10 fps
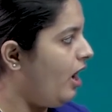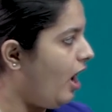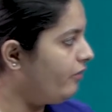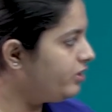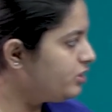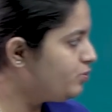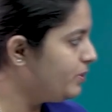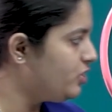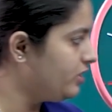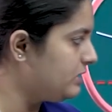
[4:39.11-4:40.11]
After
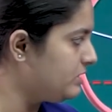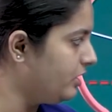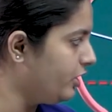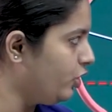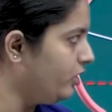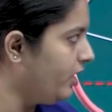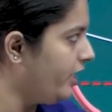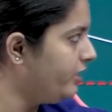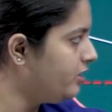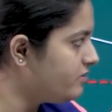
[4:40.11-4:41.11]
switching the circuit on,
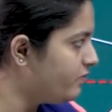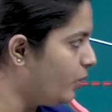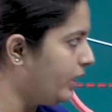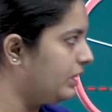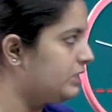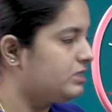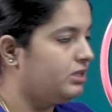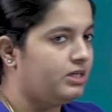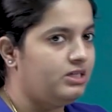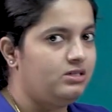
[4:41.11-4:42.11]
current is flowing in the
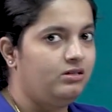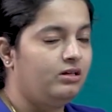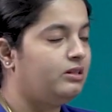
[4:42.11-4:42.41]
circuit.